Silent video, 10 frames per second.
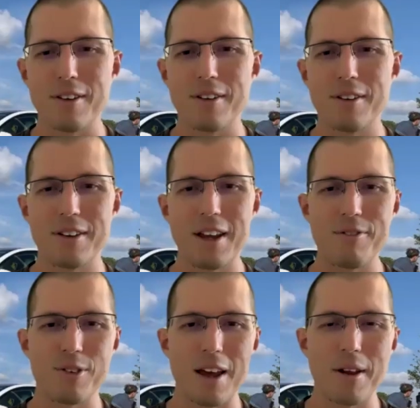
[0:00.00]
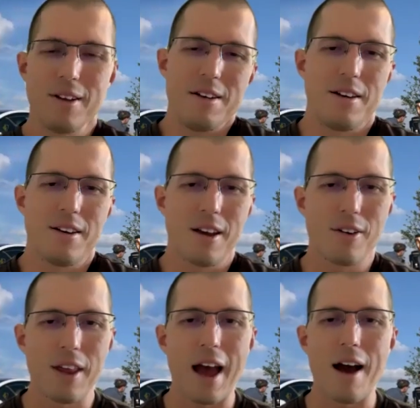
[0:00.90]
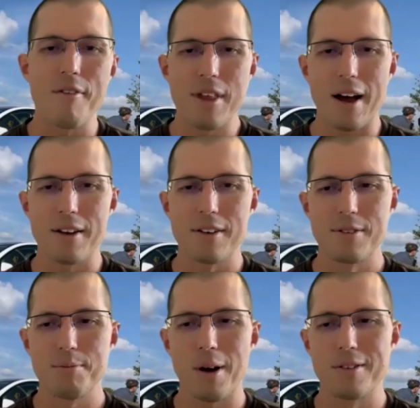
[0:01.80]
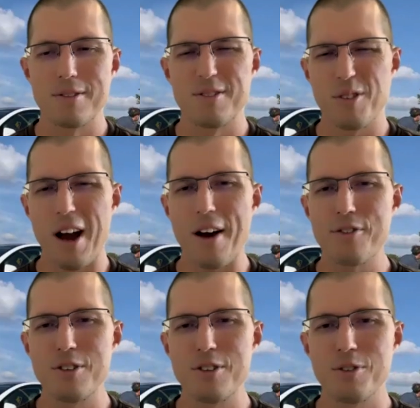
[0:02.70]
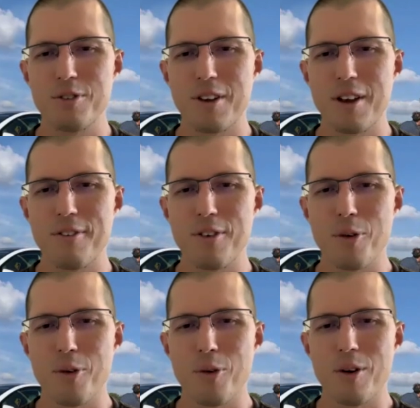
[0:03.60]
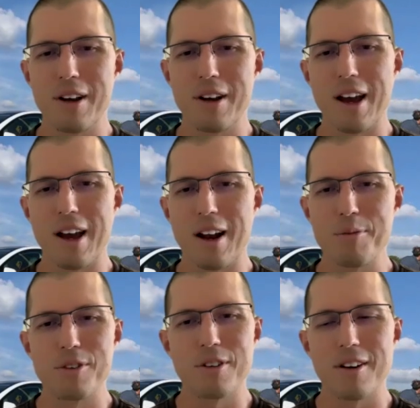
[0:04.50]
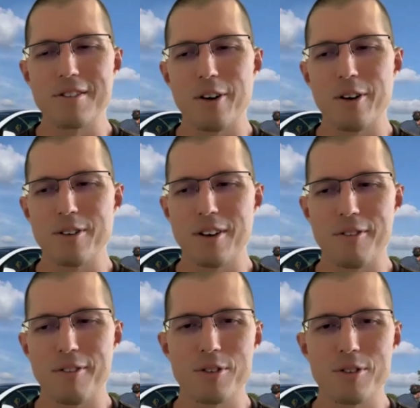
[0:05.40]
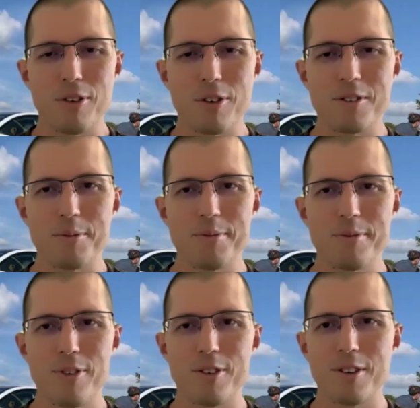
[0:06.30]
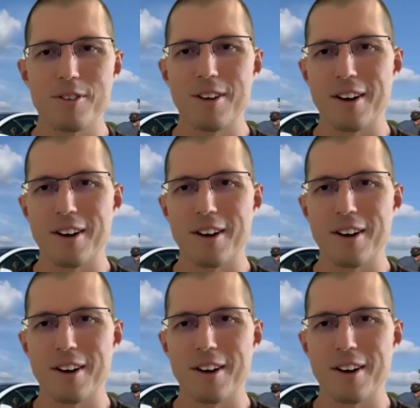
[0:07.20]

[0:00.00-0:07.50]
infotainment, they have that. But after you give your word again, I'm just going to tear into the infotainment for a second.